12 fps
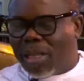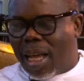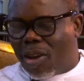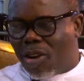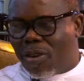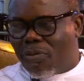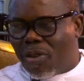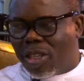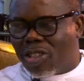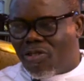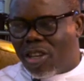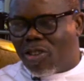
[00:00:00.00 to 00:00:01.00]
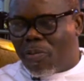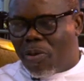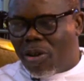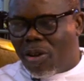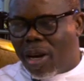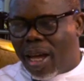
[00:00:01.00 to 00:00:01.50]
thank God for His grace
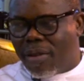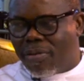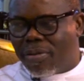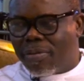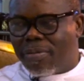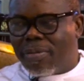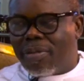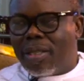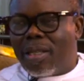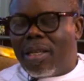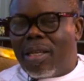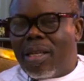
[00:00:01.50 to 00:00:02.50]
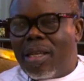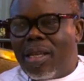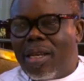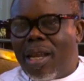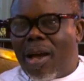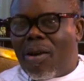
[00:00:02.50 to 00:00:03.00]
upon your life.
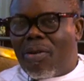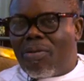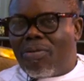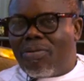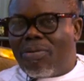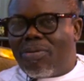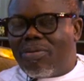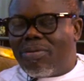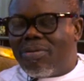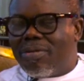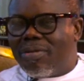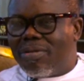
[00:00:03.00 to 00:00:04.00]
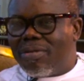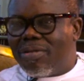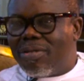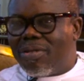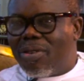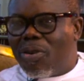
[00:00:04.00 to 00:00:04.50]
Now,
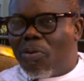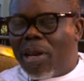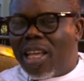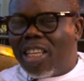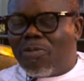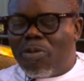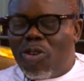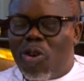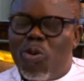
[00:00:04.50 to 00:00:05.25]
what has been your